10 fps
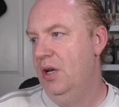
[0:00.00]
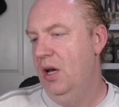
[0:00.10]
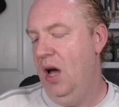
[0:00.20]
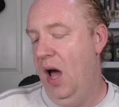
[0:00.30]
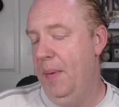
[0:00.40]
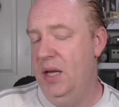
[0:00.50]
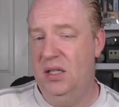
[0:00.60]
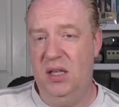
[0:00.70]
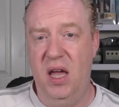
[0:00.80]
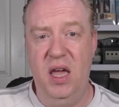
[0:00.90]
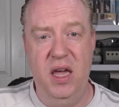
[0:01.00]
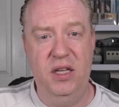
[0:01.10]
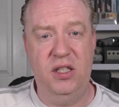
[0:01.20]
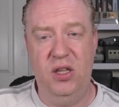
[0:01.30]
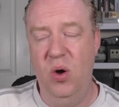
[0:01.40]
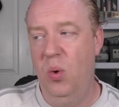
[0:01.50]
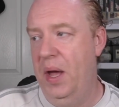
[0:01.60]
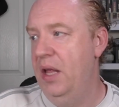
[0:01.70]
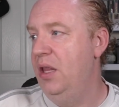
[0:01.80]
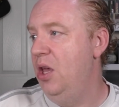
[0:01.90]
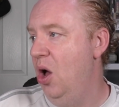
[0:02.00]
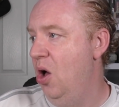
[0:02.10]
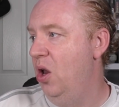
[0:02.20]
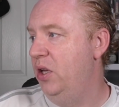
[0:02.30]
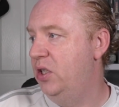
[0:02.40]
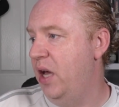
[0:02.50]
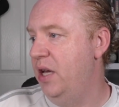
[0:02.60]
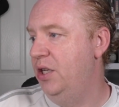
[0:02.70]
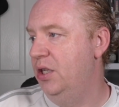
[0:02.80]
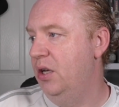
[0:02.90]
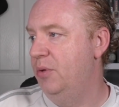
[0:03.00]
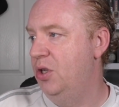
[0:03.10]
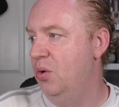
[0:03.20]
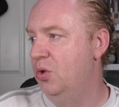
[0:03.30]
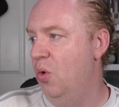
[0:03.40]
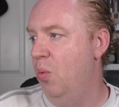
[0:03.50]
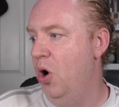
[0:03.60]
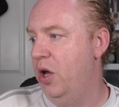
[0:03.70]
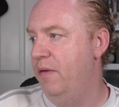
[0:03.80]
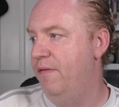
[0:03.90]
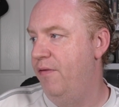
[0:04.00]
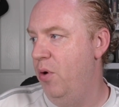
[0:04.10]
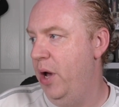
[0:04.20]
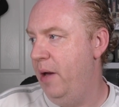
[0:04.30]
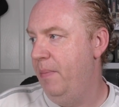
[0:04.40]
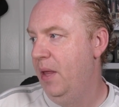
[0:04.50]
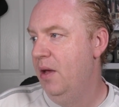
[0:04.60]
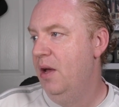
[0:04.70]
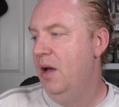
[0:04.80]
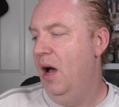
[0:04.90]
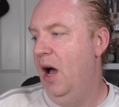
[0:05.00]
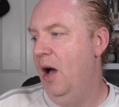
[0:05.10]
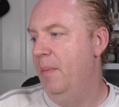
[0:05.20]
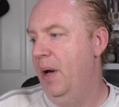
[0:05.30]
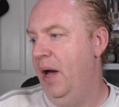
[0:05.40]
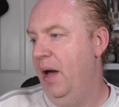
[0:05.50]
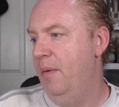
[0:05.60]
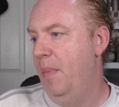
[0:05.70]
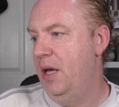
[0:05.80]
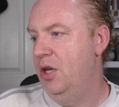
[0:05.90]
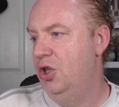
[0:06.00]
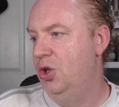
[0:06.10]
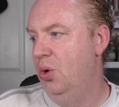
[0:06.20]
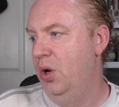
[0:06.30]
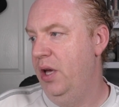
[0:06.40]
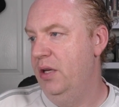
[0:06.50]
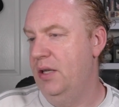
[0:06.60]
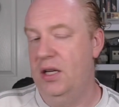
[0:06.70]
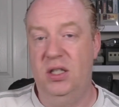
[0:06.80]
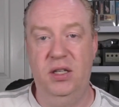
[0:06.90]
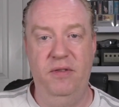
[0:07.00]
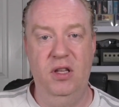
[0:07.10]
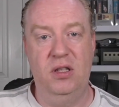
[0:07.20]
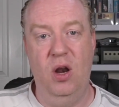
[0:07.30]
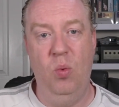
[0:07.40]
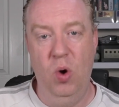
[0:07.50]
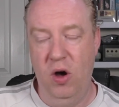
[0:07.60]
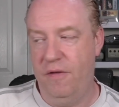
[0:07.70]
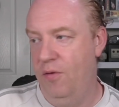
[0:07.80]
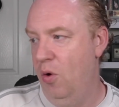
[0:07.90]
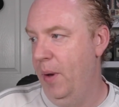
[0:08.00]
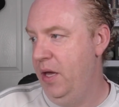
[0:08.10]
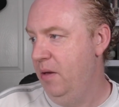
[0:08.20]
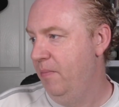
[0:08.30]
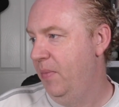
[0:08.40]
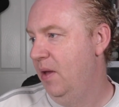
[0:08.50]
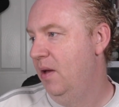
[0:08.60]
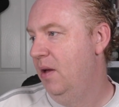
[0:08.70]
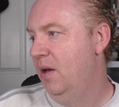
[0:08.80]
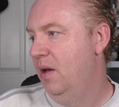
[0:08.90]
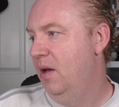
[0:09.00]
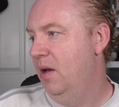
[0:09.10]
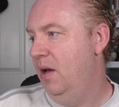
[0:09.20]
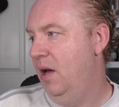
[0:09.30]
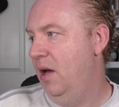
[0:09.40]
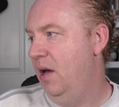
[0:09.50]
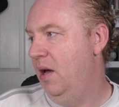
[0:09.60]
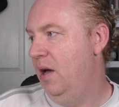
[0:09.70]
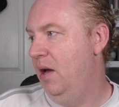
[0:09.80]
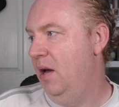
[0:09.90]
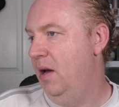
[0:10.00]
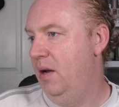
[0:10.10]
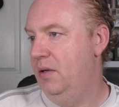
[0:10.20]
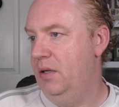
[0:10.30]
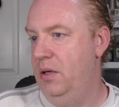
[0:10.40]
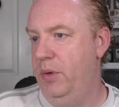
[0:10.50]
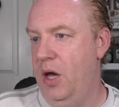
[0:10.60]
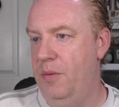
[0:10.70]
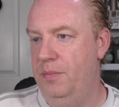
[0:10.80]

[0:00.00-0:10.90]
As I say, it is still in the early stages. I'm still sort of working through it and making sure that it's actually something that's going to work for me. And here we go.